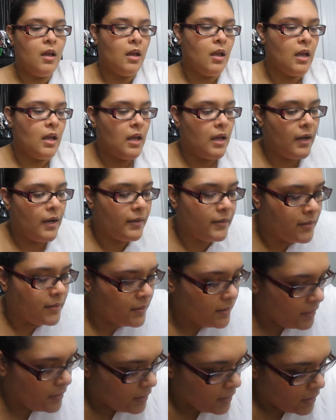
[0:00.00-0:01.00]
And
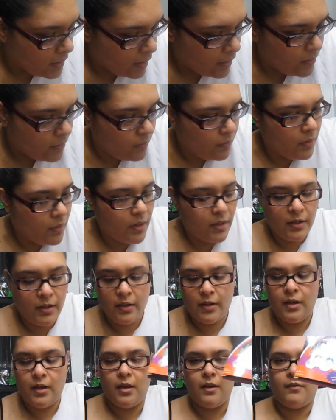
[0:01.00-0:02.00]
the other one
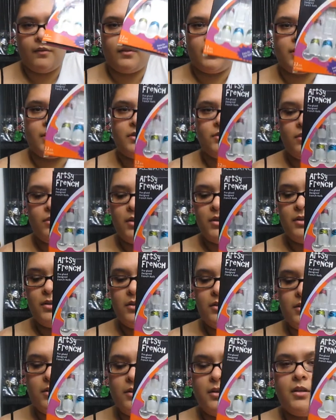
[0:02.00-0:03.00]
of these
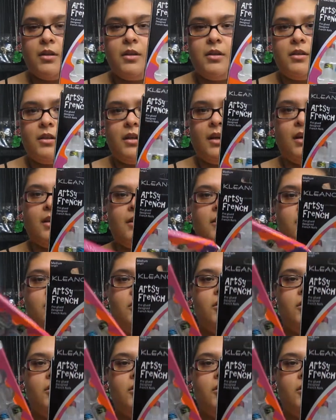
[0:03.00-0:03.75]
ones, these I got